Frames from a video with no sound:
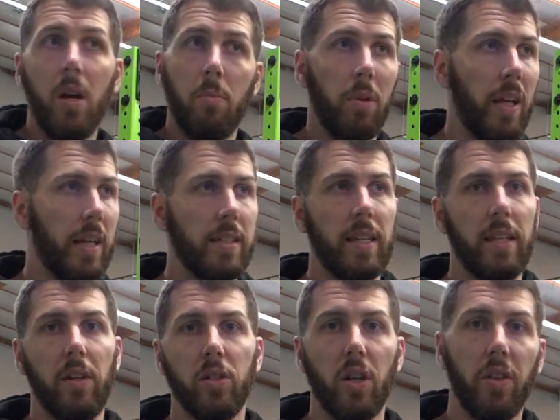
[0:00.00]
But like I said,
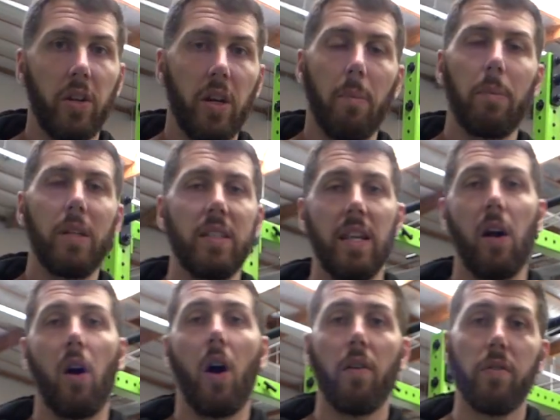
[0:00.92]
there's other companies
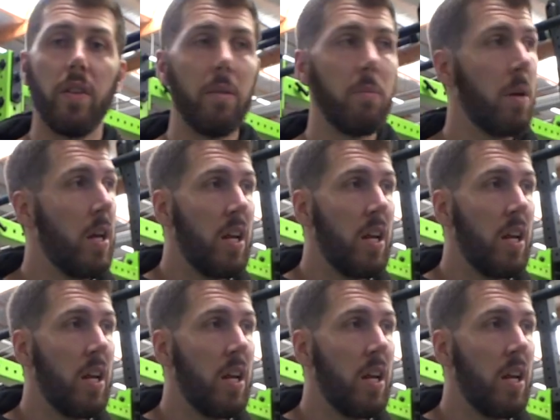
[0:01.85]
that offer them.